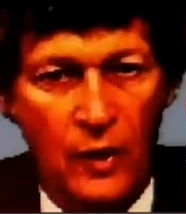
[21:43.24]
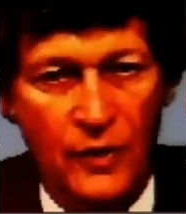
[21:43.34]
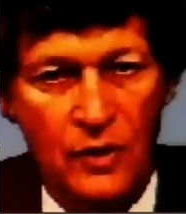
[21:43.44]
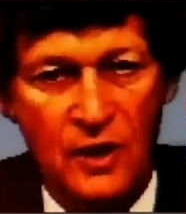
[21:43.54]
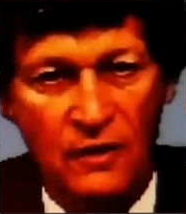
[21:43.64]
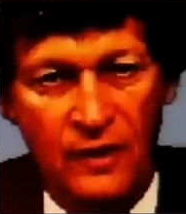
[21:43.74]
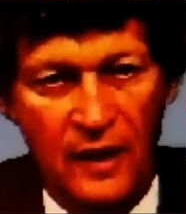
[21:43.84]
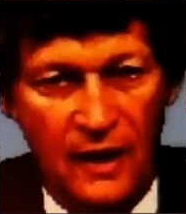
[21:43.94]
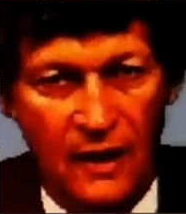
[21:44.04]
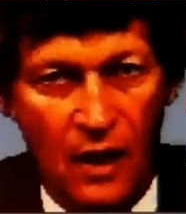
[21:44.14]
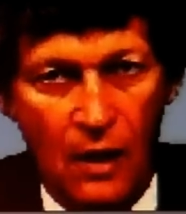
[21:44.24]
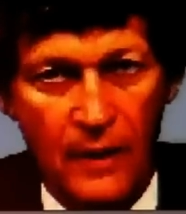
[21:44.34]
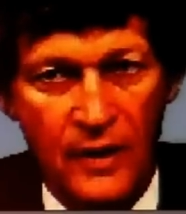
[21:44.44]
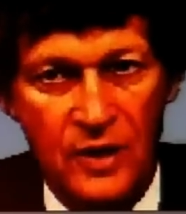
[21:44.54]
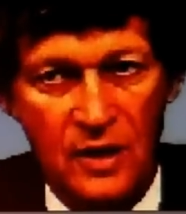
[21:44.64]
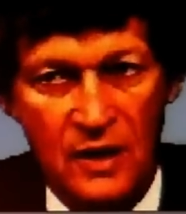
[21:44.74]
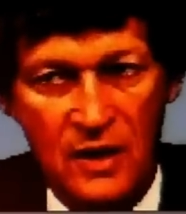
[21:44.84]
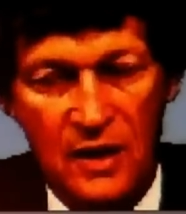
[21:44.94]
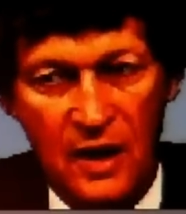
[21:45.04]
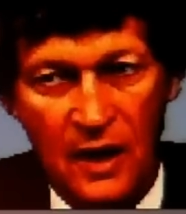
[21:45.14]
toward using finite elements
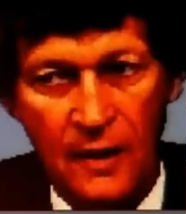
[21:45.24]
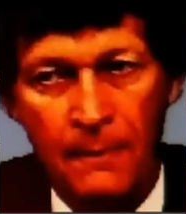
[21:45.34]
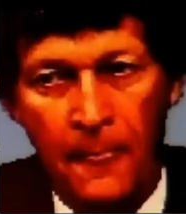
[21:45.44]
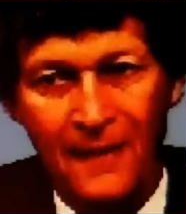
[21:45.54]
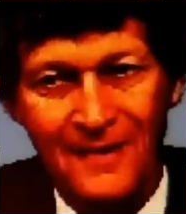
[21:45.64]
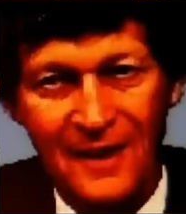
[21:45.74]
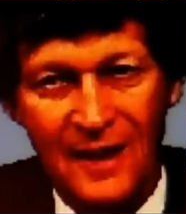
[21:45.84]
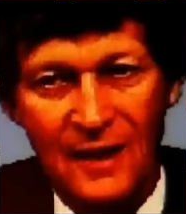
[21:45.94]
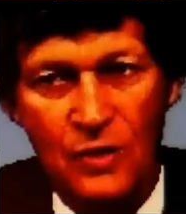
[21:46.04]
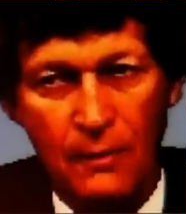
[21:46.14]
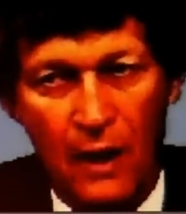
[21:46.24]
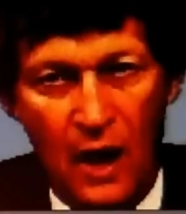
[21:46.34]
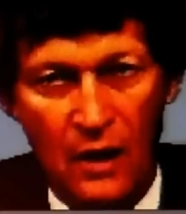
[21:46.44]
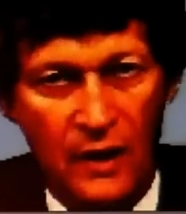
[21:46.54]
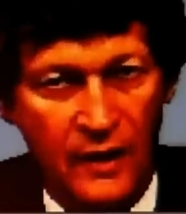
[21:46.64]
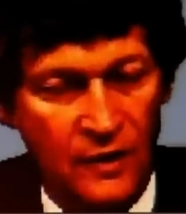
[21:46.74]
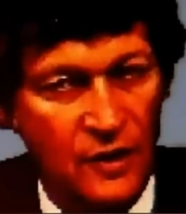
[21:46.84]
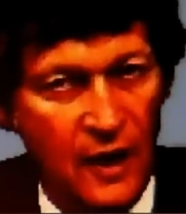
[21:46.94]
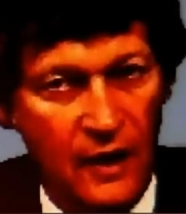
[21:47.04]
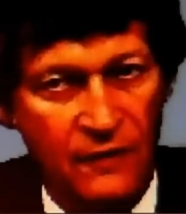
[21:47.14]
is the need to model an
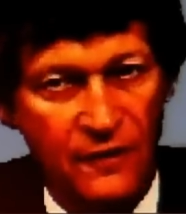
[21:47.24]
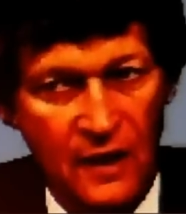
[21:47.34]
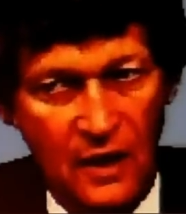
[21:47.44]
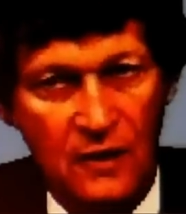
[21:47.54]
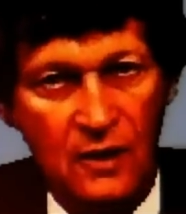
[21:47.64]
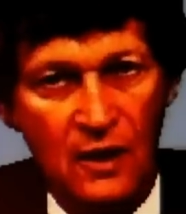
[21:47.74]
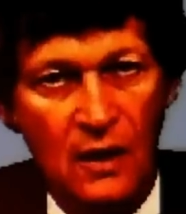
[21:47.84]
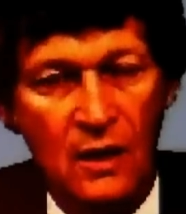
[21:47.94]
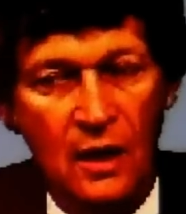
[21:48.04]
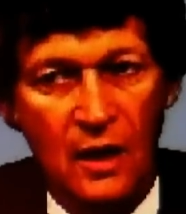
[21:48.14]
entire vehicle